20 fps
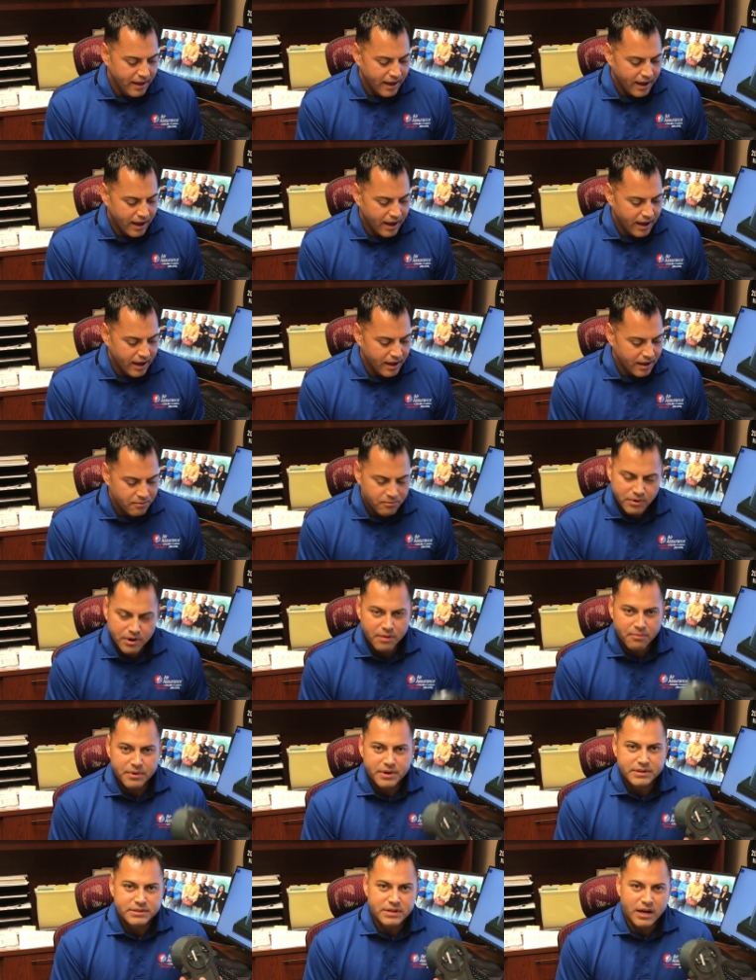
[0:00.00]
Uh, and what I
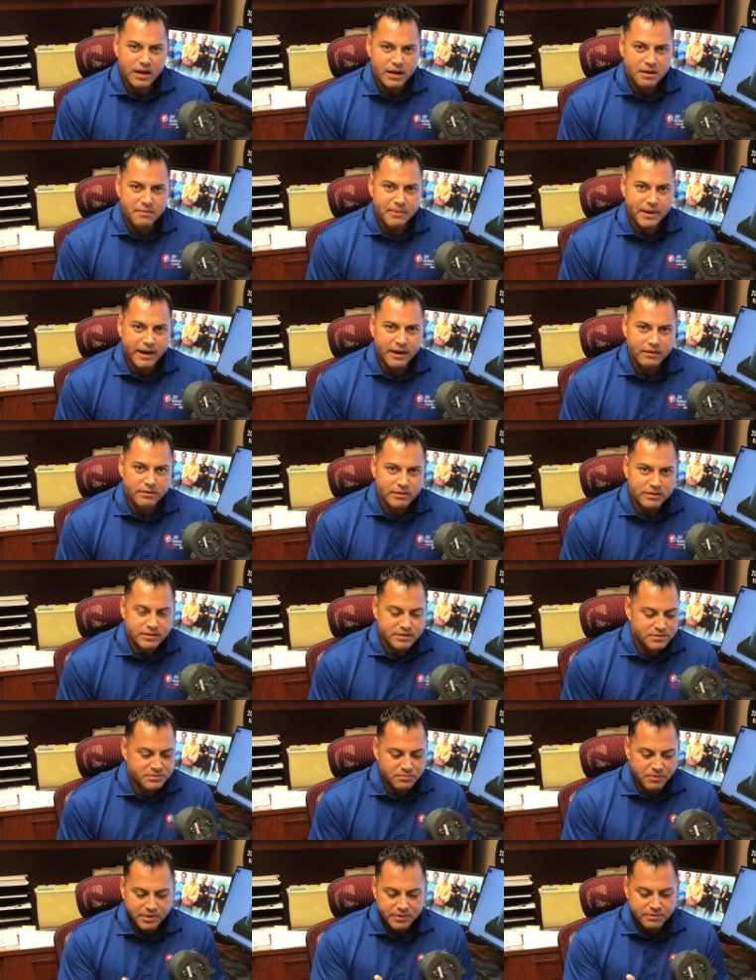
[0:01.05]
want to talk about
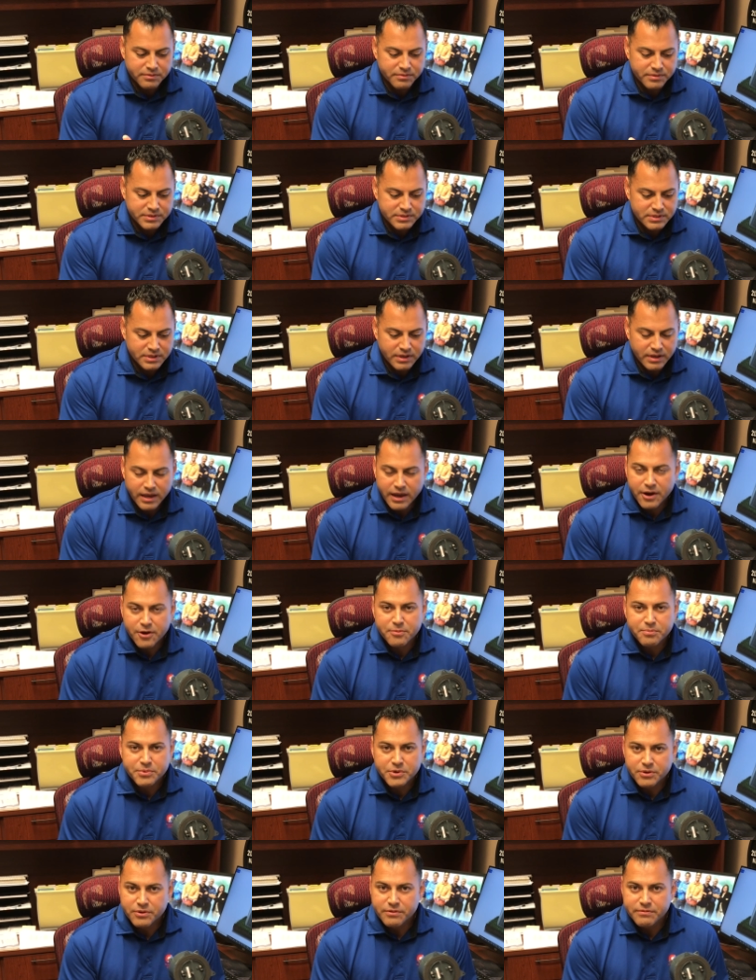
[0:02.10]
is whether it's an air
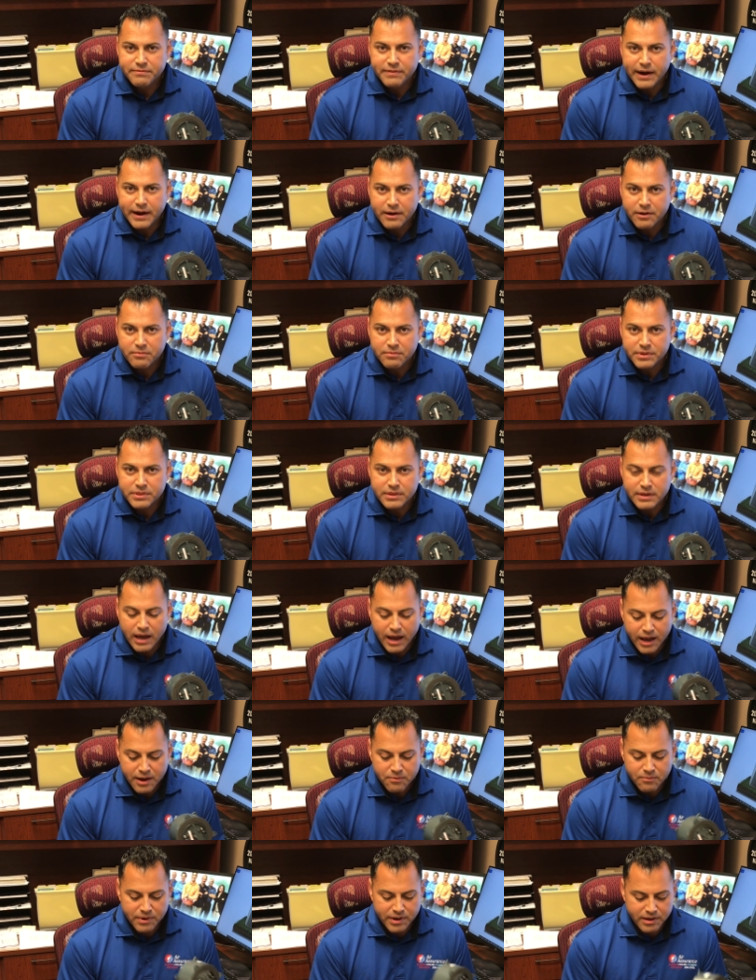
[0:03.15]
purifier with the
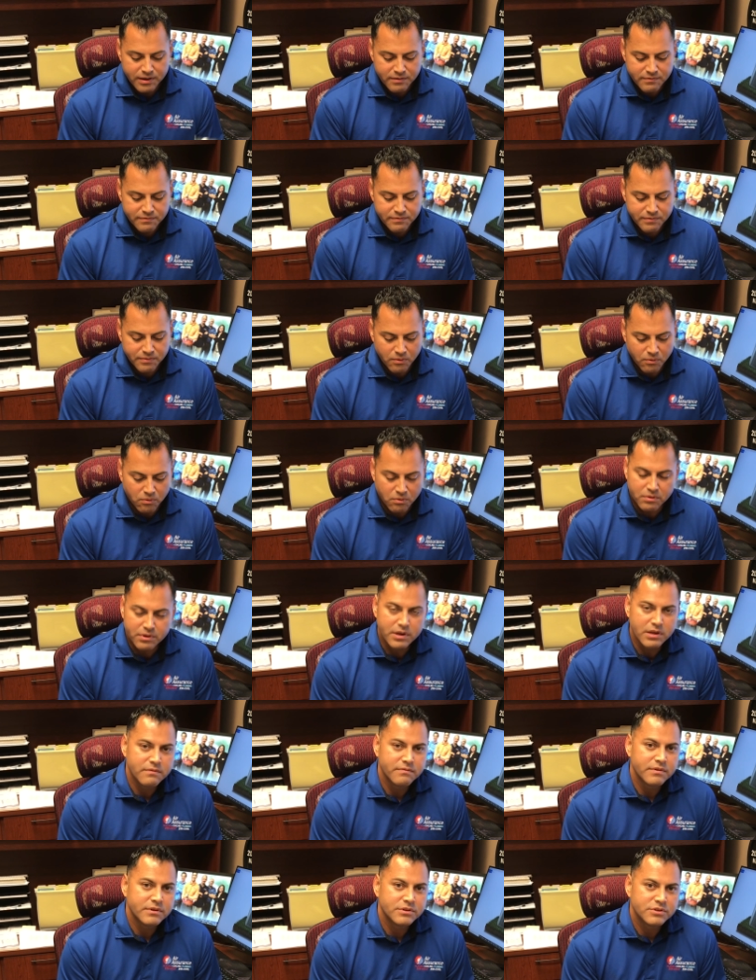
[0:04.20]
iWave or
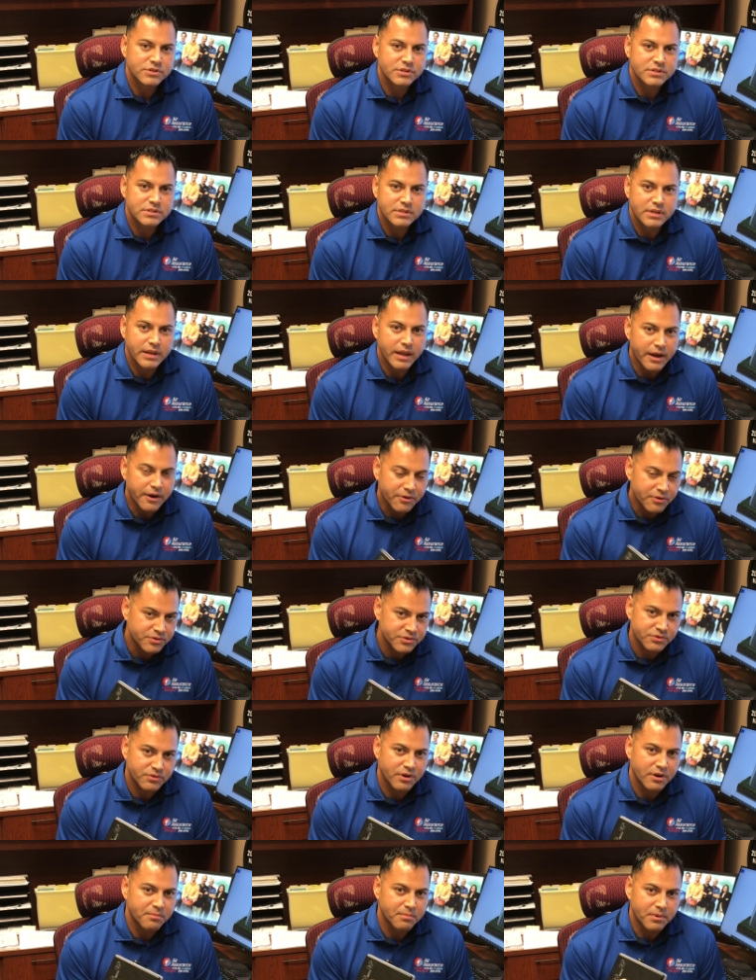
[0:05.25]
even just an air
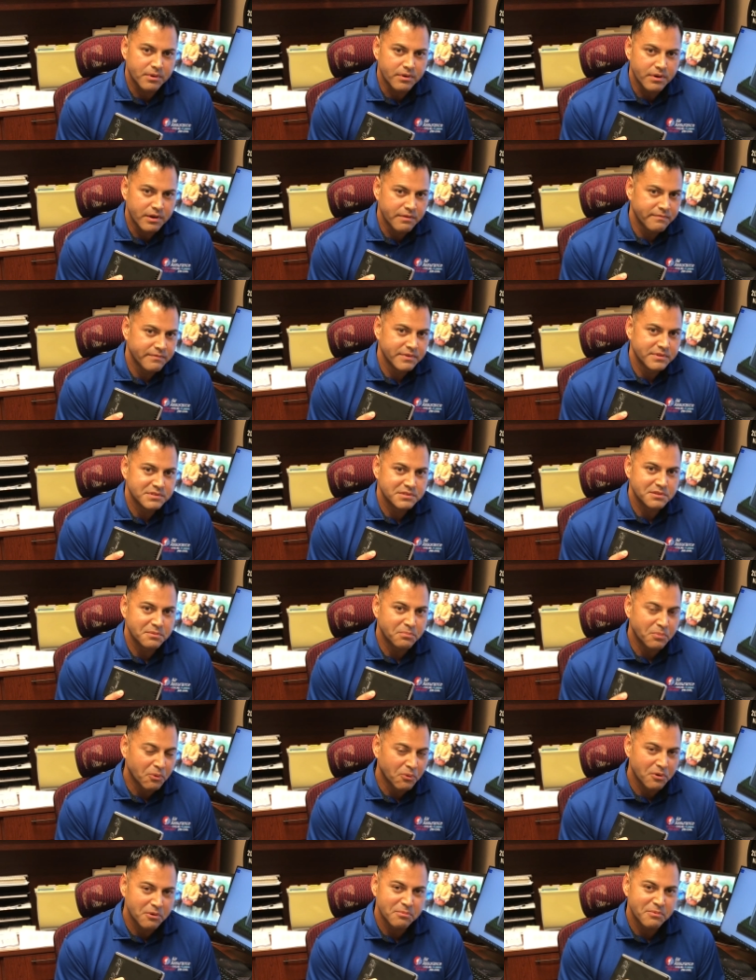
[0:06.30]
scrubber, if it's the
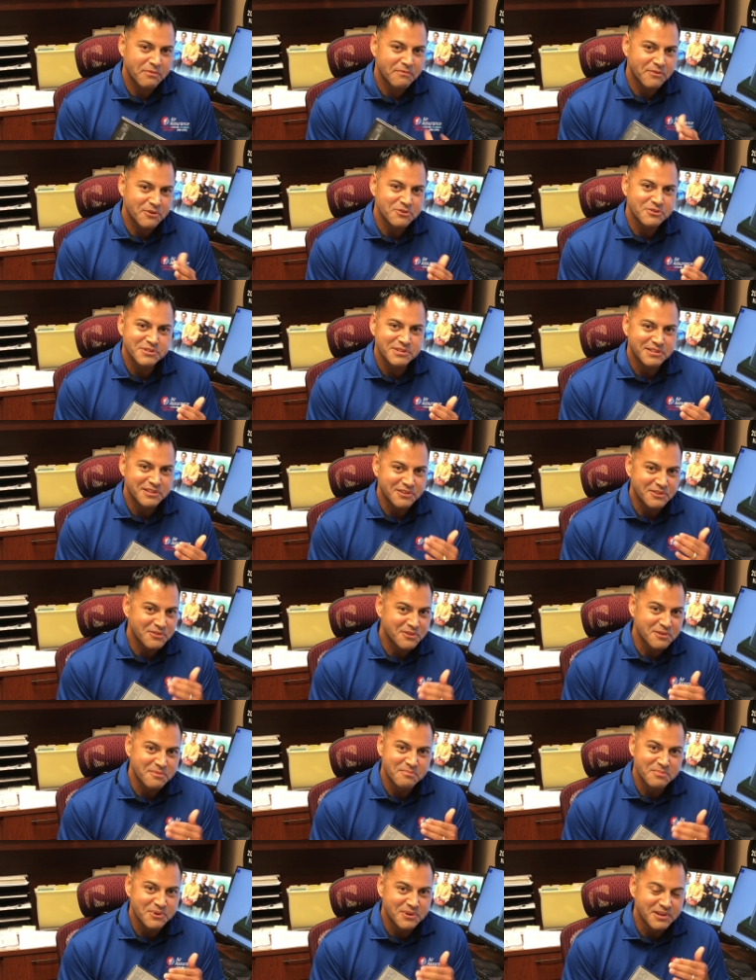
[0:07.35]
portable version that you
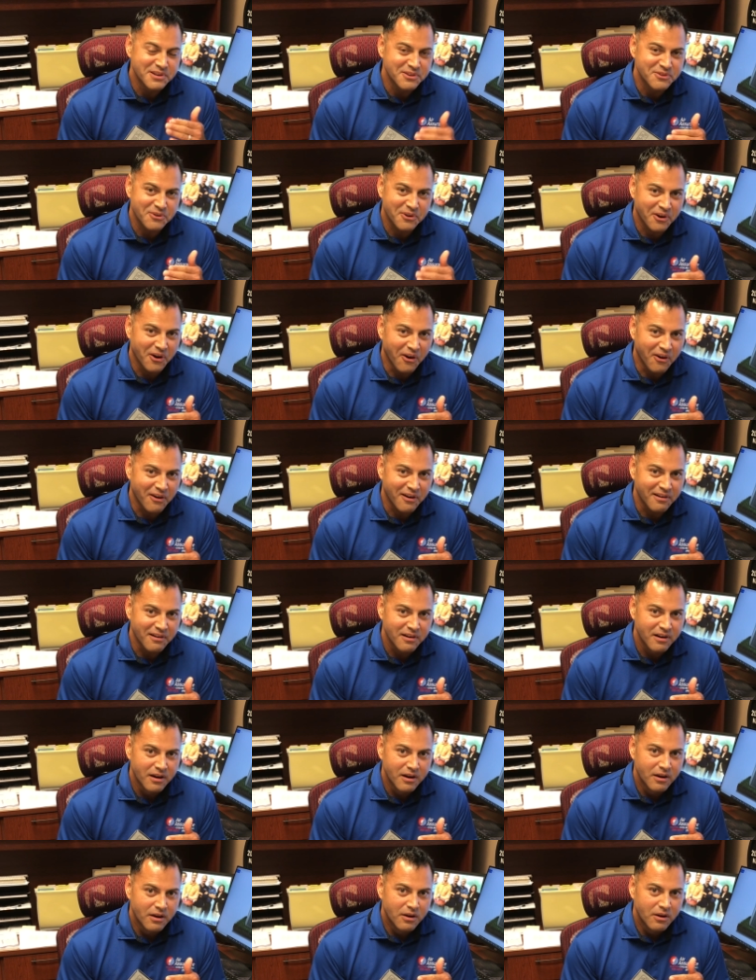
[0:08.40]
can put in your car
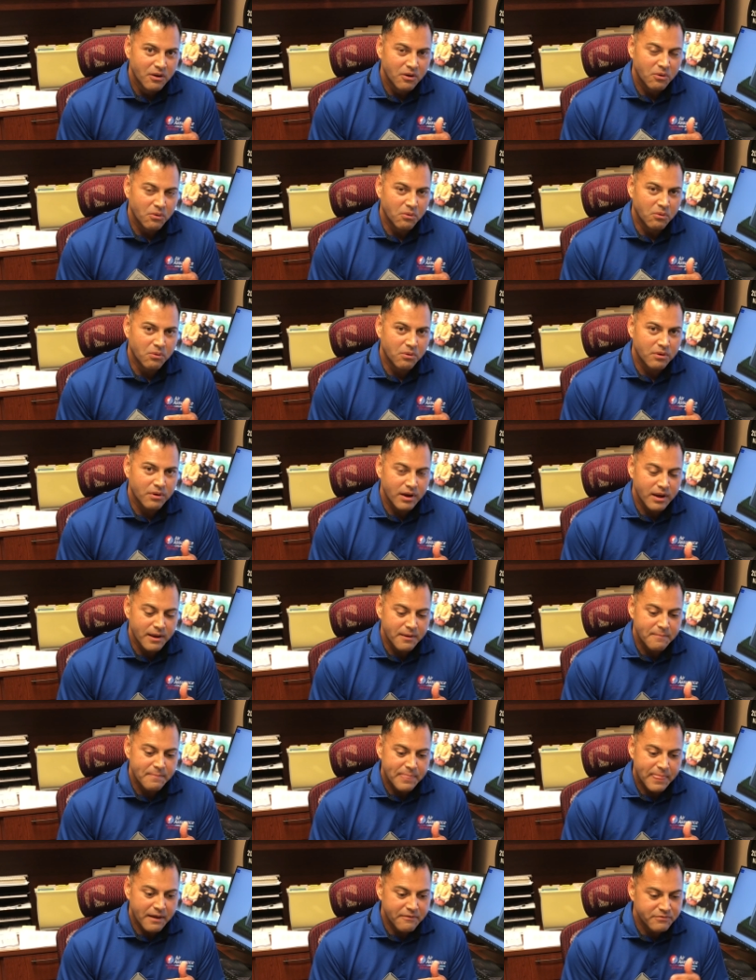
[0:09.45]
or
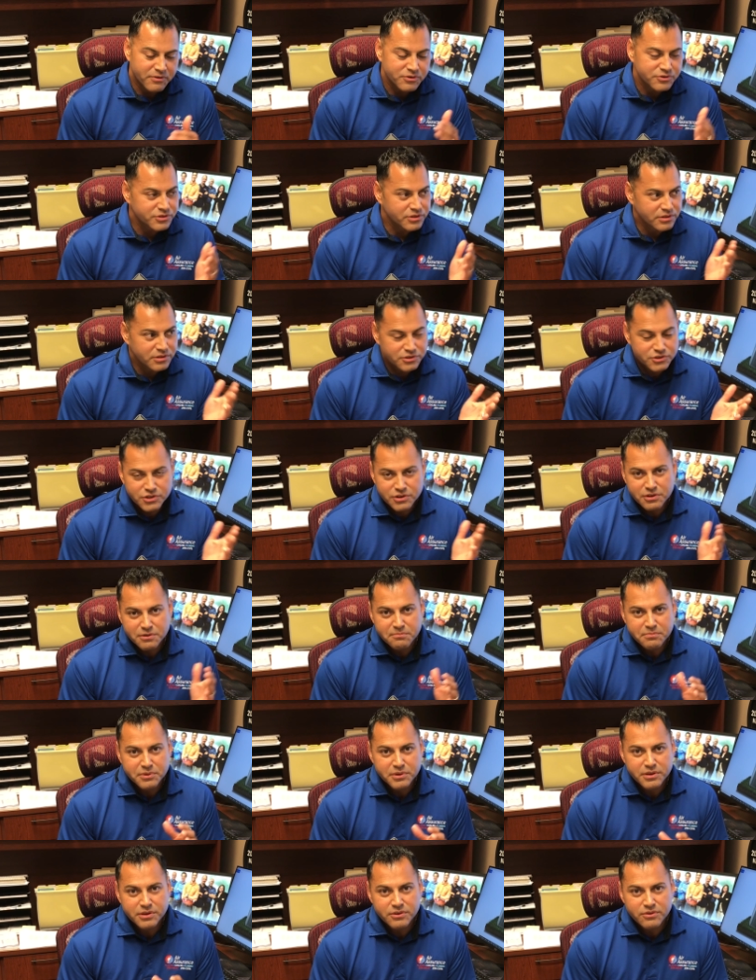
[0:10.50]
um, a version that you can
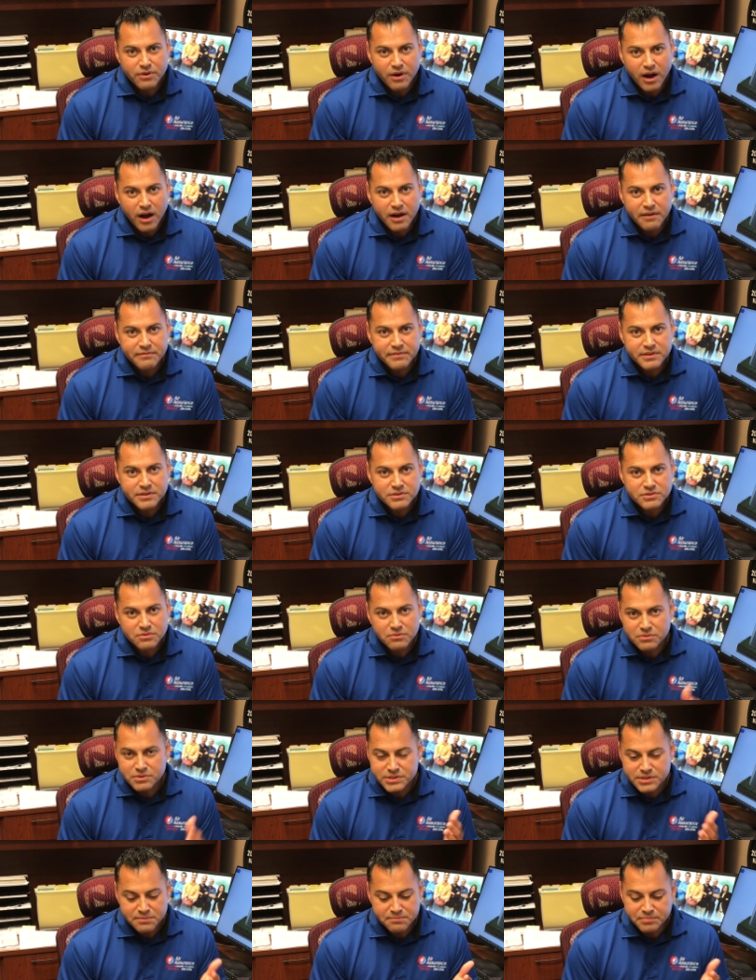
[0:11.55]
put in your office
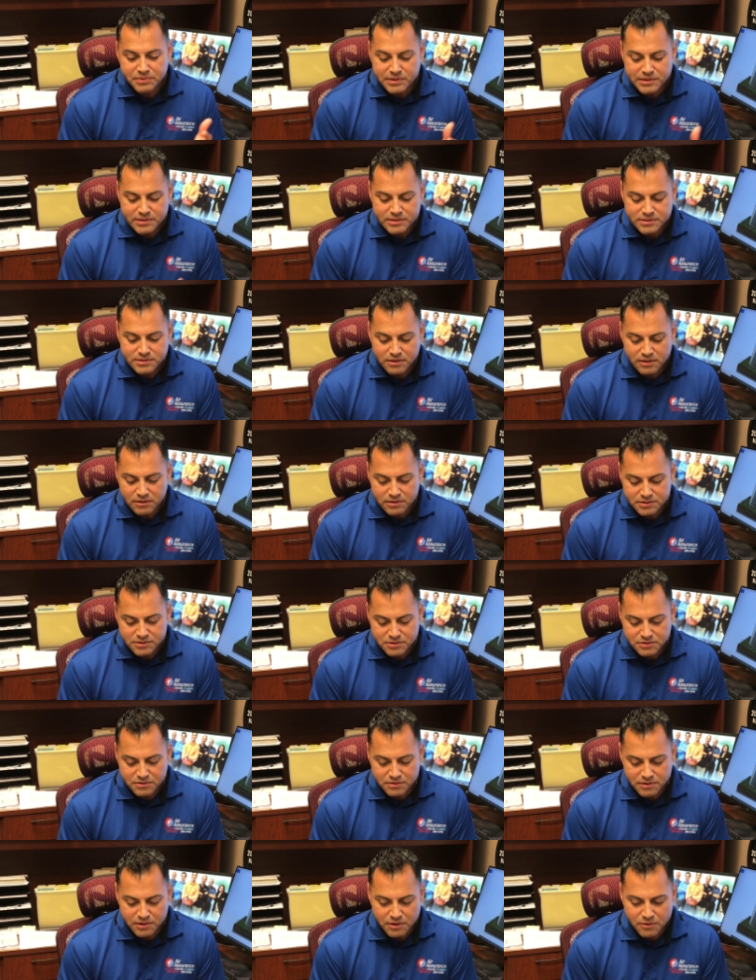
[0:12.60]
or simply install
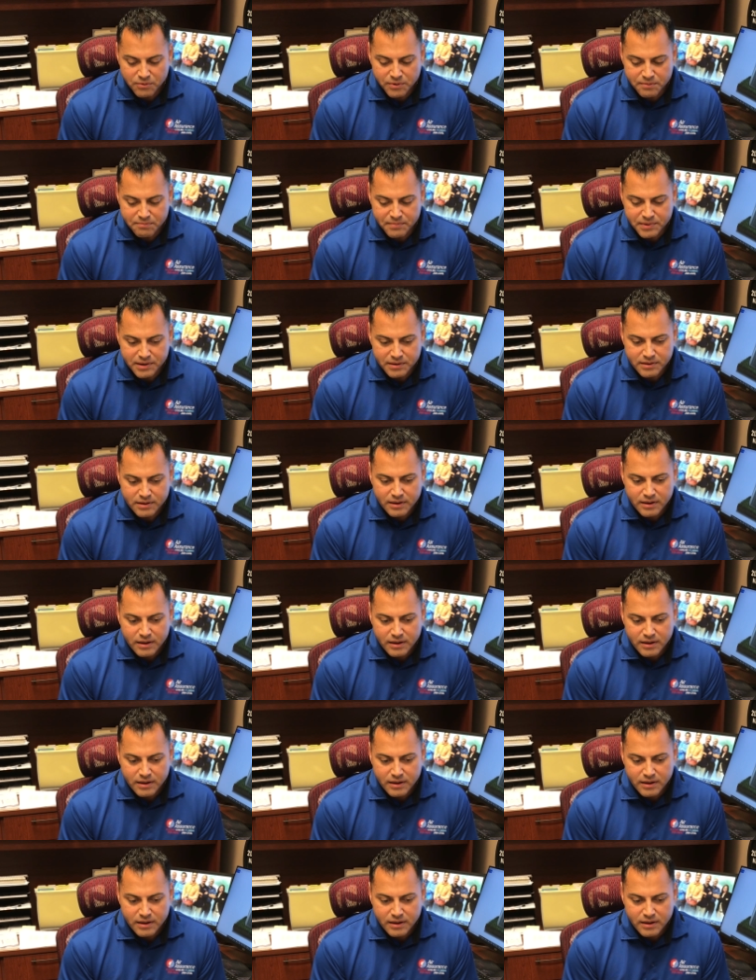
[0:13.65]
into the equipment,